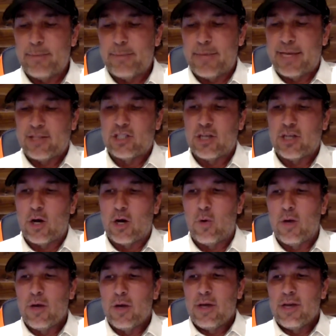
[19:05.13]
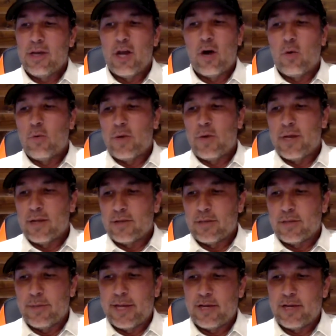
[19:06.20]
And so, no, to